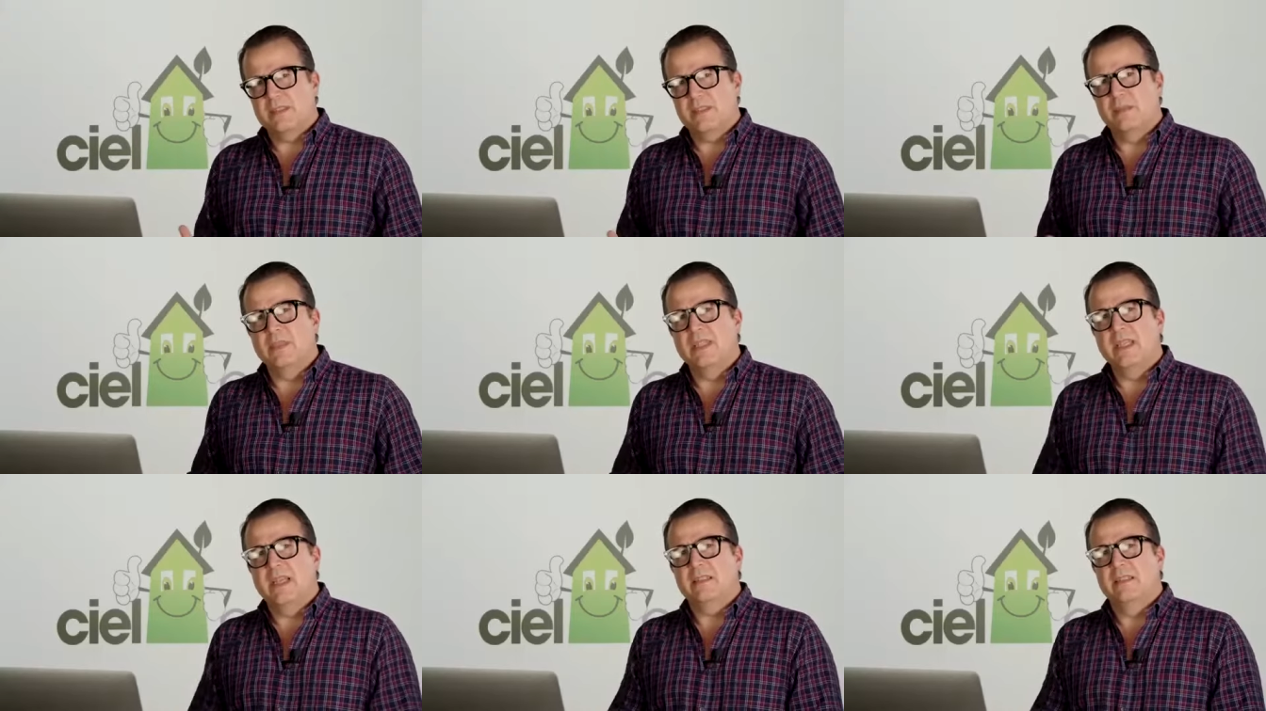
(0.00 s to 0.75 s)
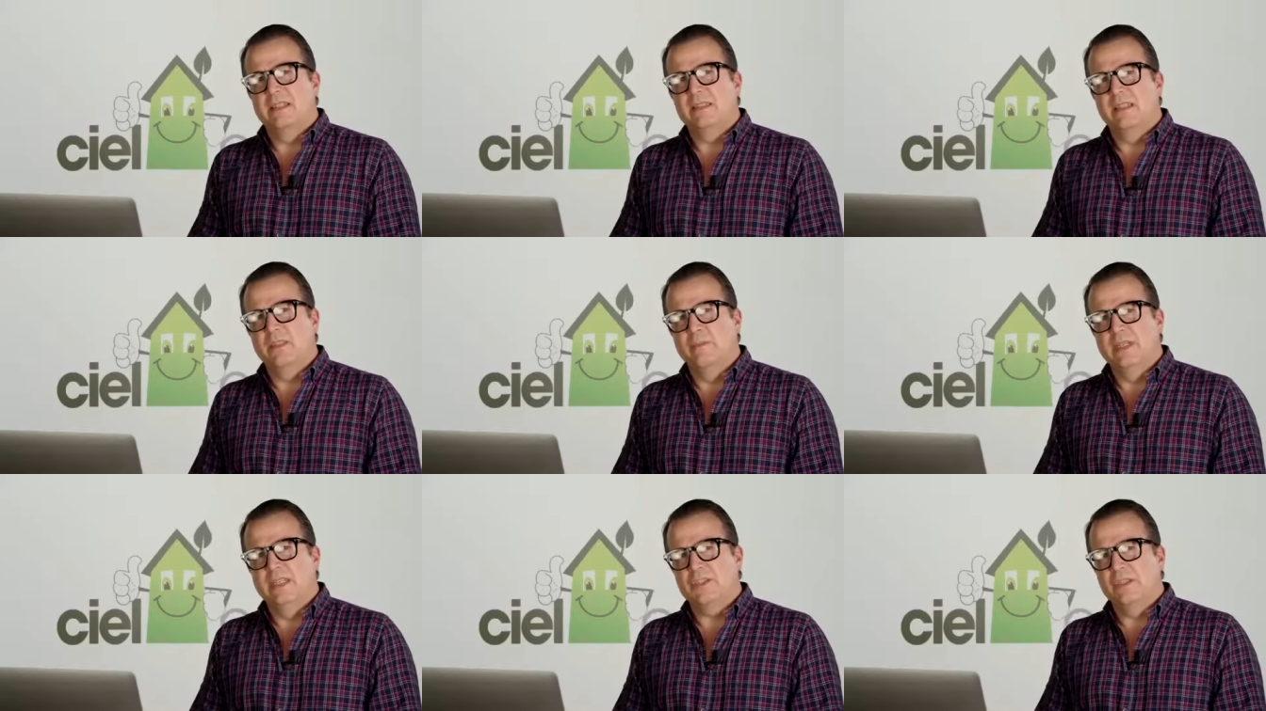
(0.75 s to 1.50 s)
some of the accolades that you
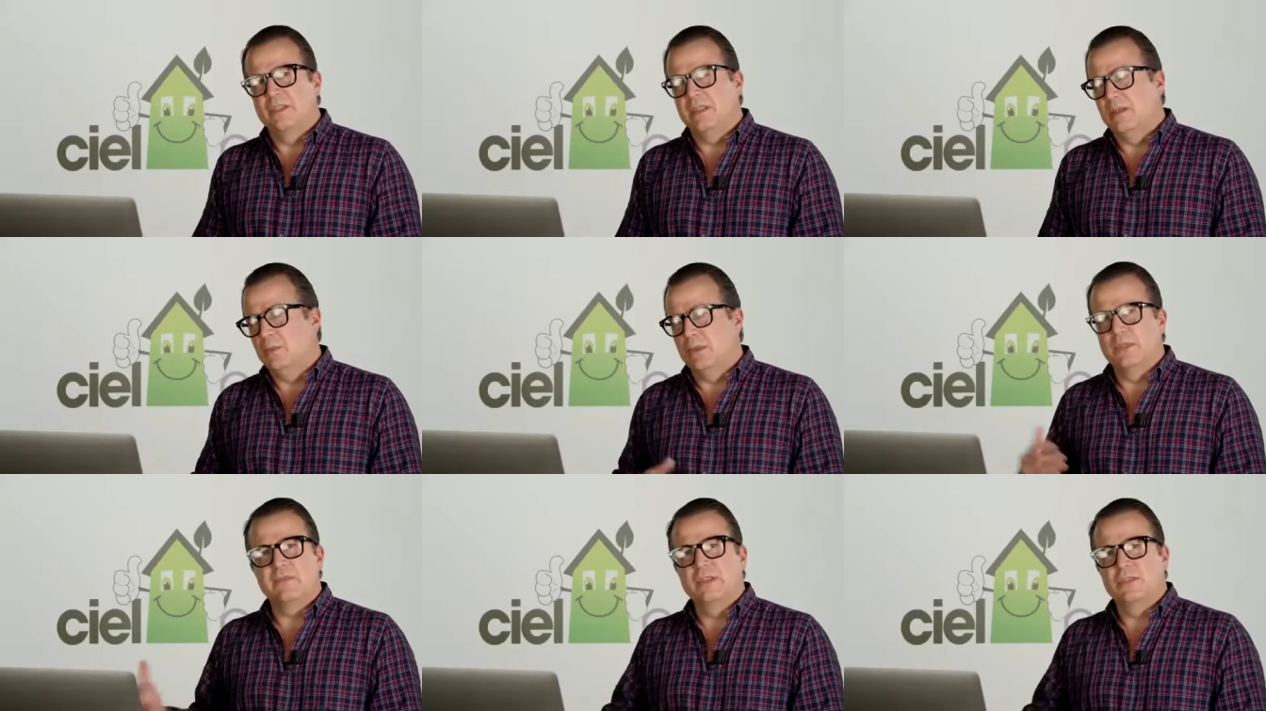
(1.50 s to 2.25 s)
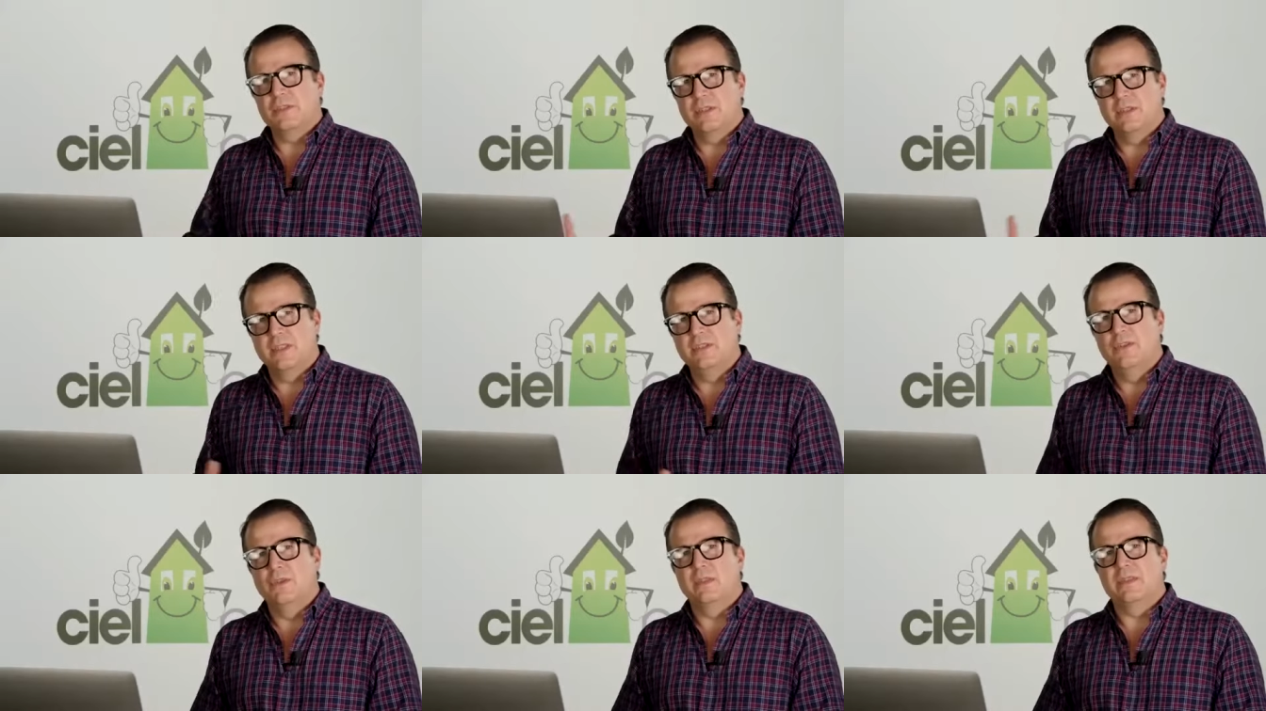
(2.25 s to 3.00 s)
mentioned and what was featured in the New
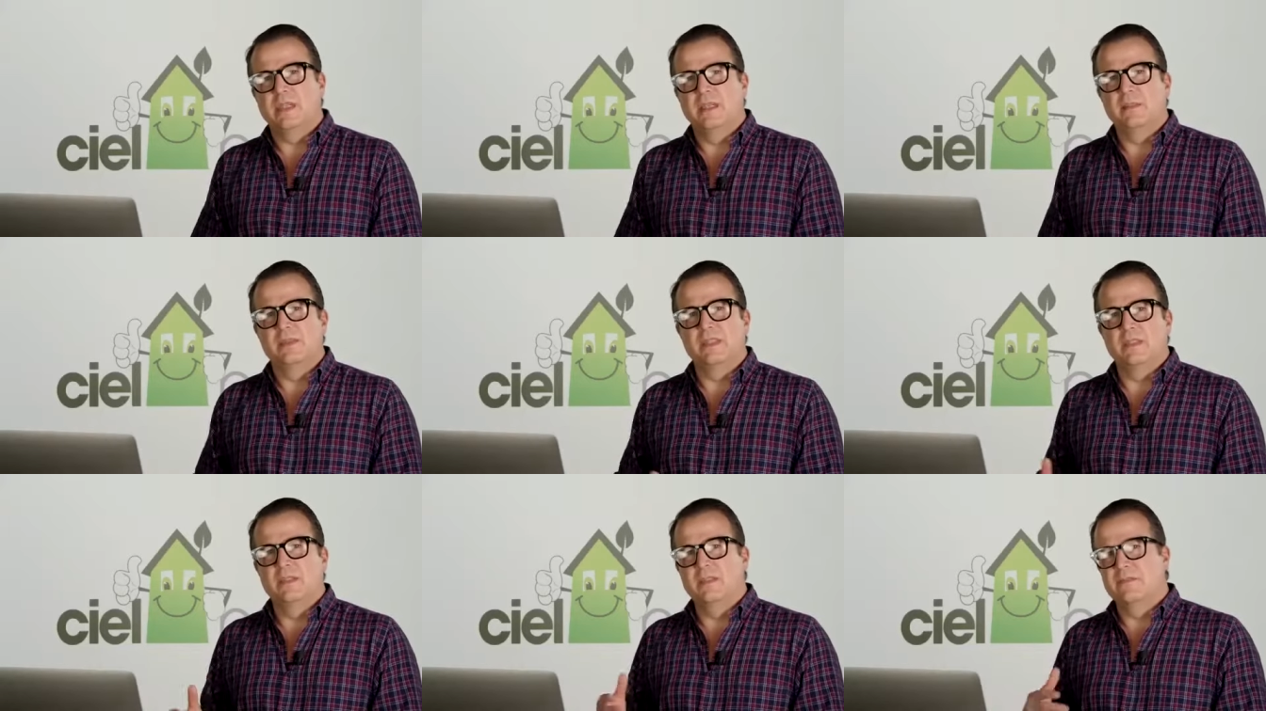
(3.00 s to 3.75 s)
York Times and